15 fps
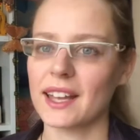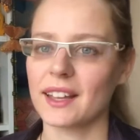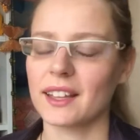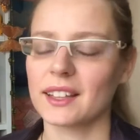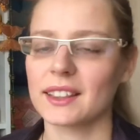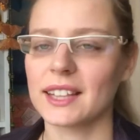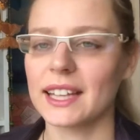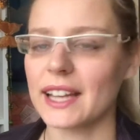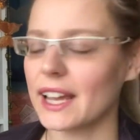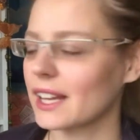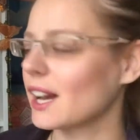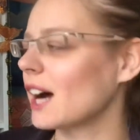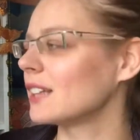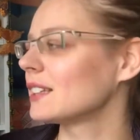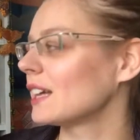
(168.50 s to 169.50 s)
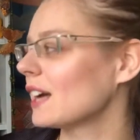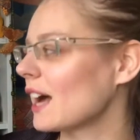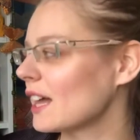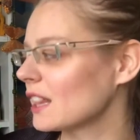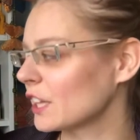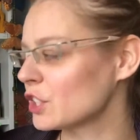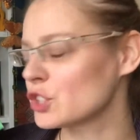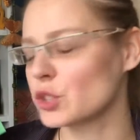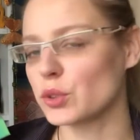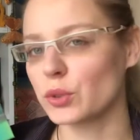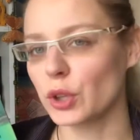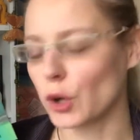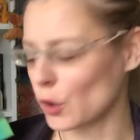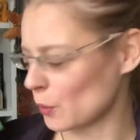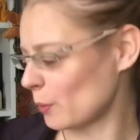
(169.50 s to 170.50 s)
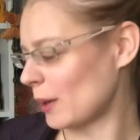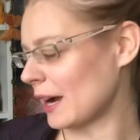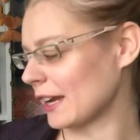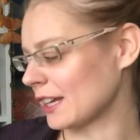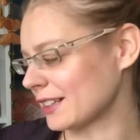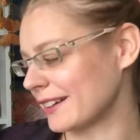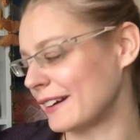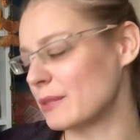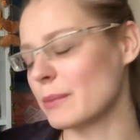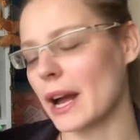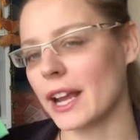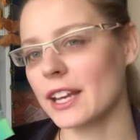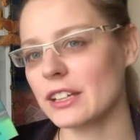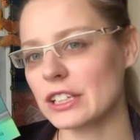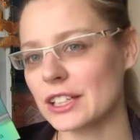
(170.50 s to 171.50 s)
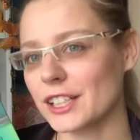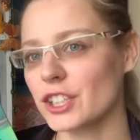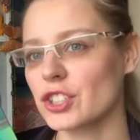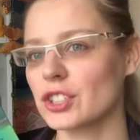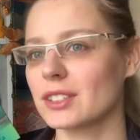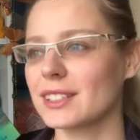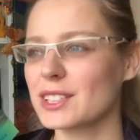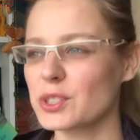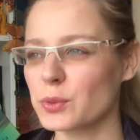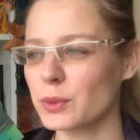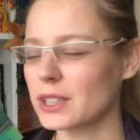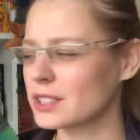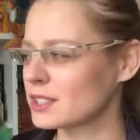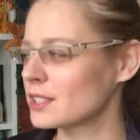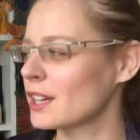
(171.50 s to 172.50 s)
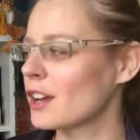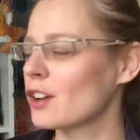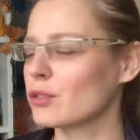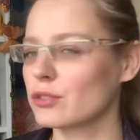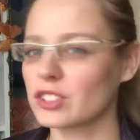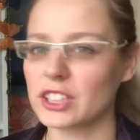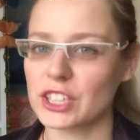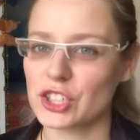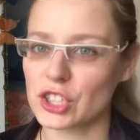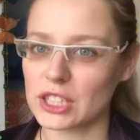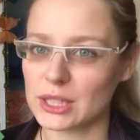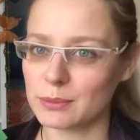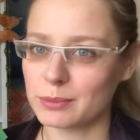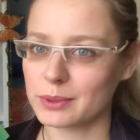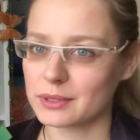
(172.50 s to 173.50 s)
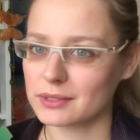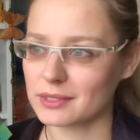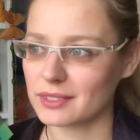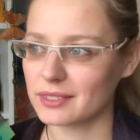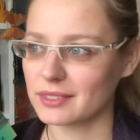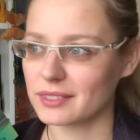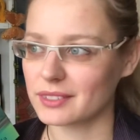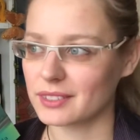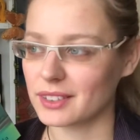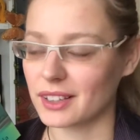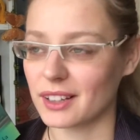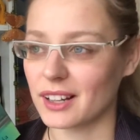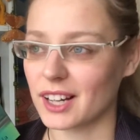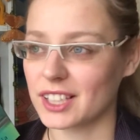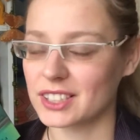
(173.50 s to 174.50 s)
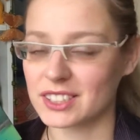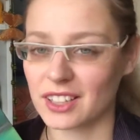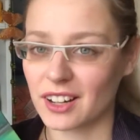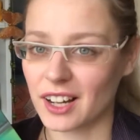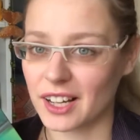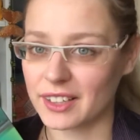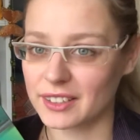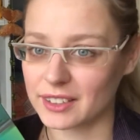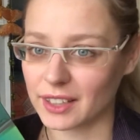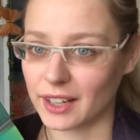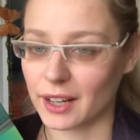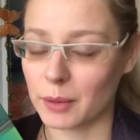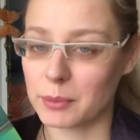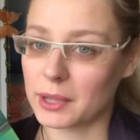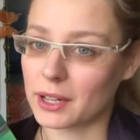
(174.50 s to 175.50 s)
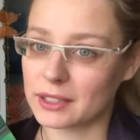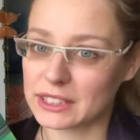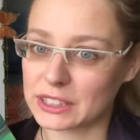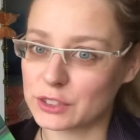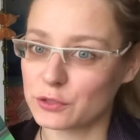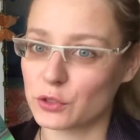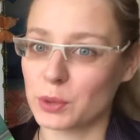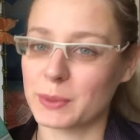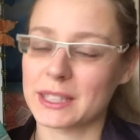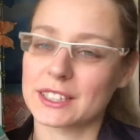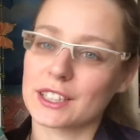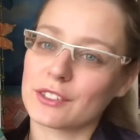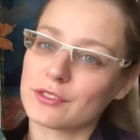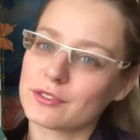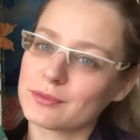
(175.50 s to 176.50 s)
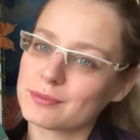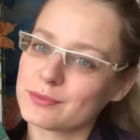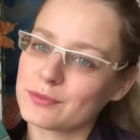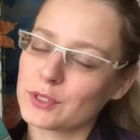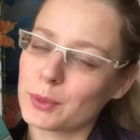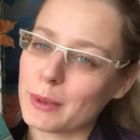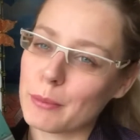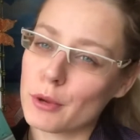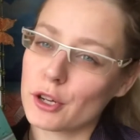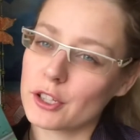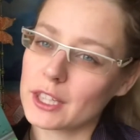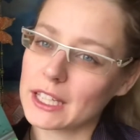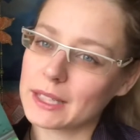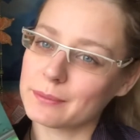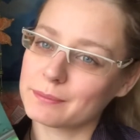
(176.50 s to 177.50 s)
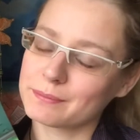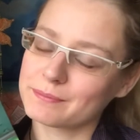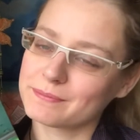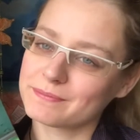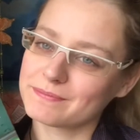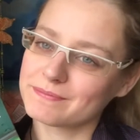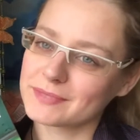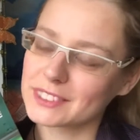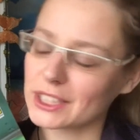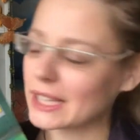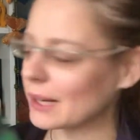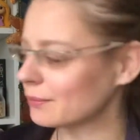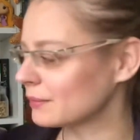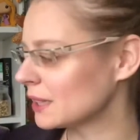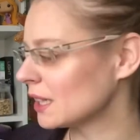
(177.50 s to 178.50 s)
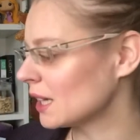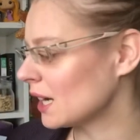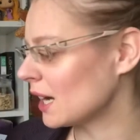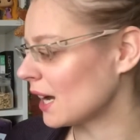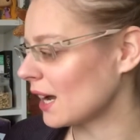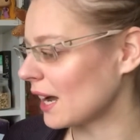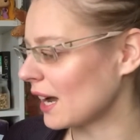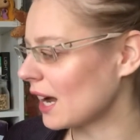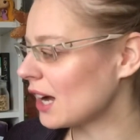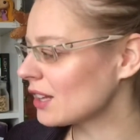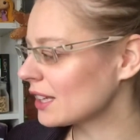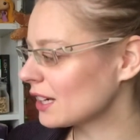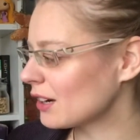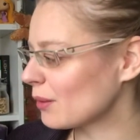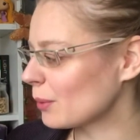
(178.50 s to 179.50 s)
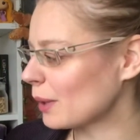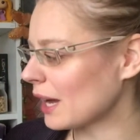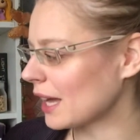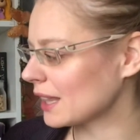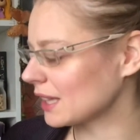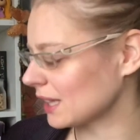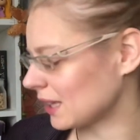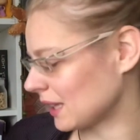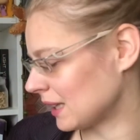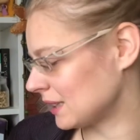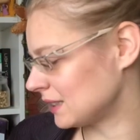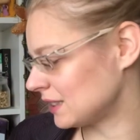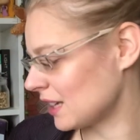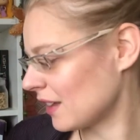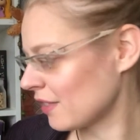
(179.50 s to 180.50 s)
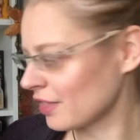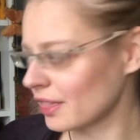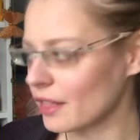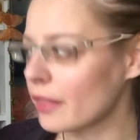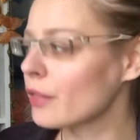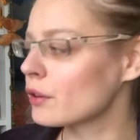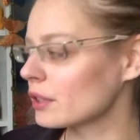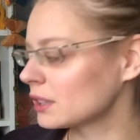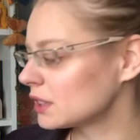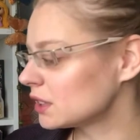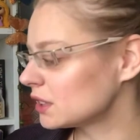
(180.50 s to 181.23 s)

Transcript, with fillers: then I got I Let You Go by Clare Mackintosh. This was really cheap. I saw it and I bought it for myself for my birthday. So yeah, all in all, I think it's a thriller,